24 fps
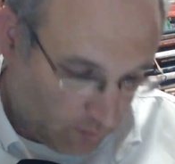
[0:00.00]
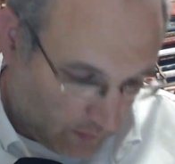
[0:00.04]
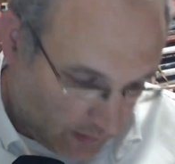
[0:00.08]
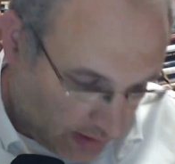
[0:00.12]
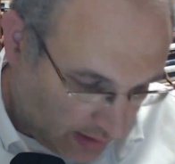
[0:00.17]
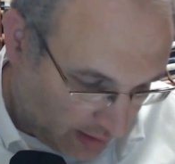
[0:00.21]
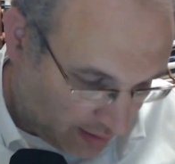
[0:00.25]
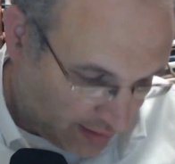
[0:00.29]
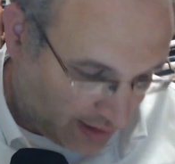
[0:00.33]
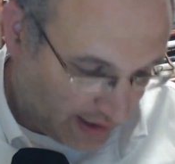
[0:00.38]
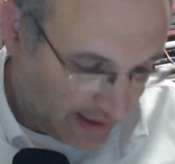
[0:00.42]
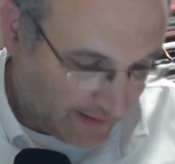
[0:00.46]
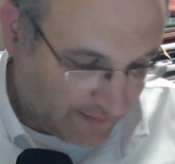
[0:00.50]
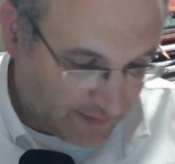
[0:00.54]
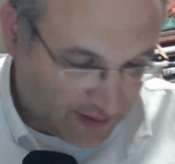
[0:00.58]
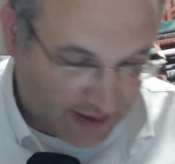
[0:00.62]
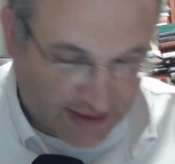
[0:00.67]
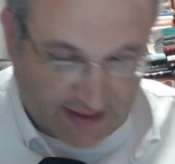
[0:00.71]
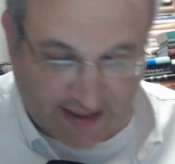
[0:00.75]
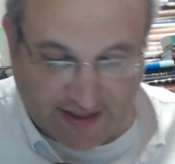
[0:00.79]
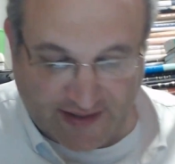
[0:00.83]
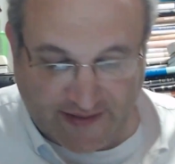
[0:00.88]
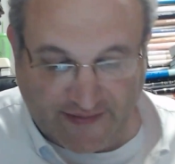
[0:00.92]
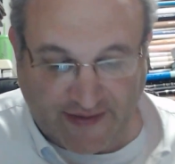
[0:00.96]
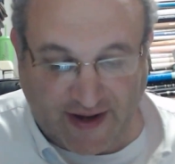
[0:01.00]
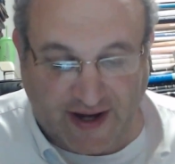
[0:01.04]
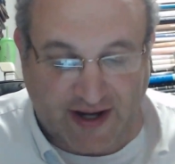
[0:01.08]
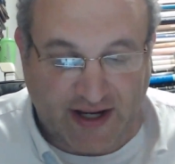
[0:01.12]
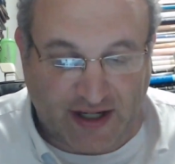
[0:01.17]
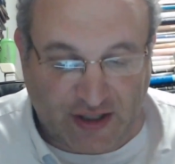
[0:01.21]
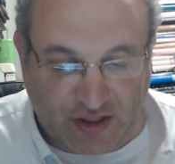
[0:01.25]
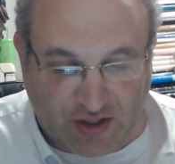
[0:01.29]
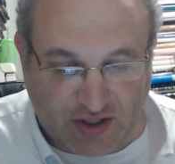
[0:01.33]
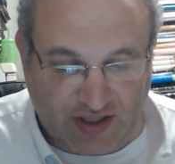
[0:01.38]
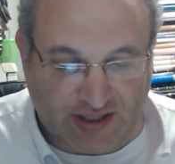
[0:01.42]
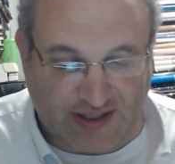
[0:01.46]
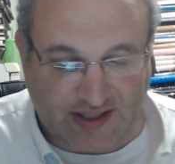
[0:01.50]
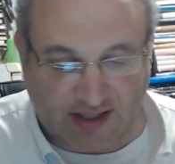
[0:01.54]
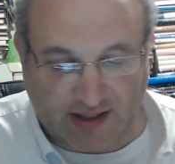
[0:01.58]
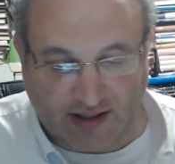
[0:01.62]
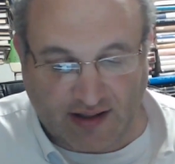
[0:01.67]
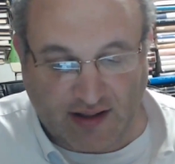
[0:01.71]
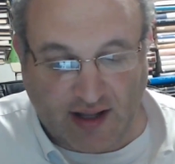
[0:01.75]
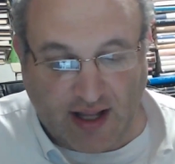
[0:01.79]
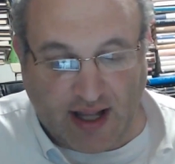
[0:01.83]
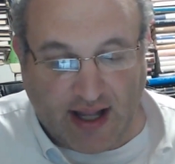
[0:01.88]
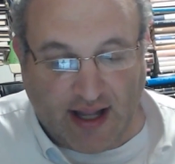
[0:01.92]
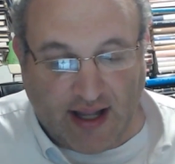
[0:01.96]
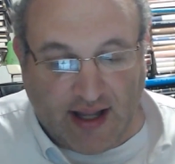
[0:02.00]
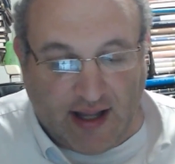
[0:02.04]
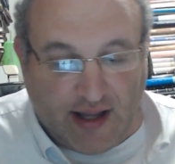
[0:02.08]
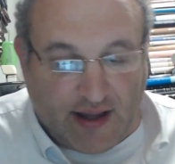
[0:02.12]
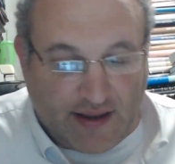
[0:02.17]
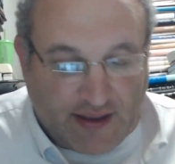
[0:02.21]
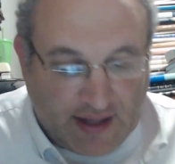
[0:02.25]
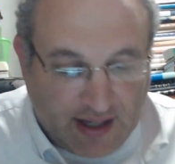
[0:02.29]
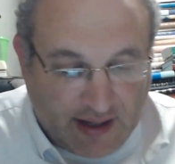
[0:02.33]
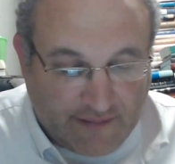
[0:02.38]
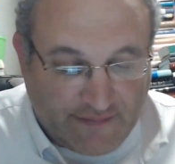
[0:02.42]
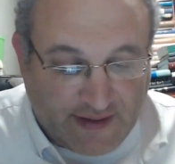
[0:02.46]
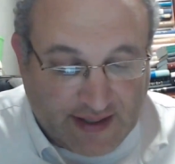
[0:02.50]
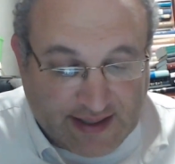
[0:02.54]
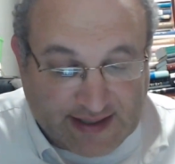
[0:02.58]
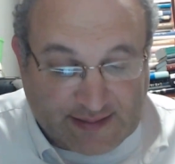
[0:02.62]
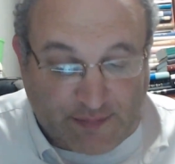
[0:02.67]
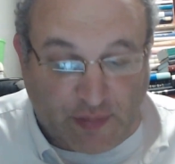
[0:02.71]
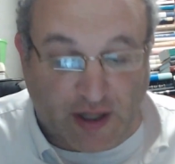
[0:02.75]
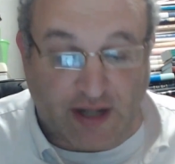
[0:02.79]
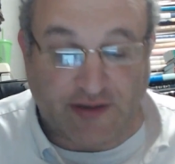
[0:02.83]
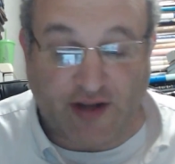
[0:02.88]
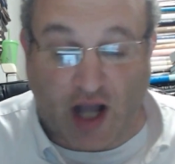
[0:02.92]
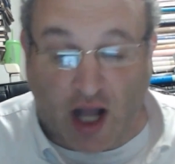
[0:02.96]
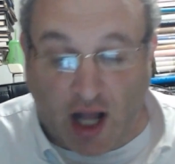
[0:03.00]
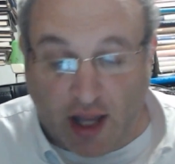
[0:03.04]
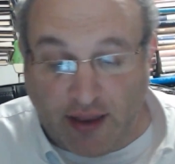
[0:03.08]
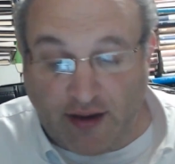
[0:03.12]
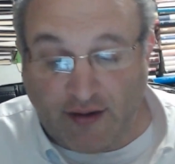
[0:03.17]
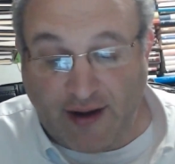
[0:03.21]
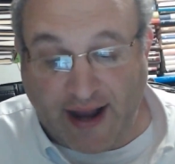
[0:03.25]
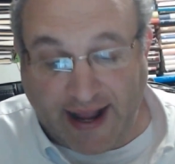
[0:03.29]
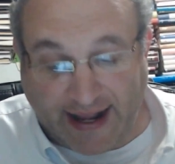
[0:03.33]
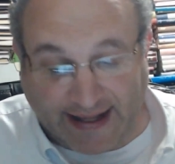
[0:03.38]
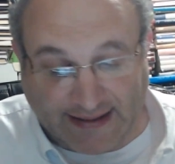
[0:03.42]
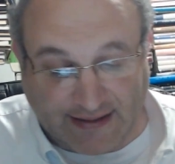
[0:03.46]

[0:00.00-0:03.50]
Okay, this is a very interesting thing of his. But on the other hand,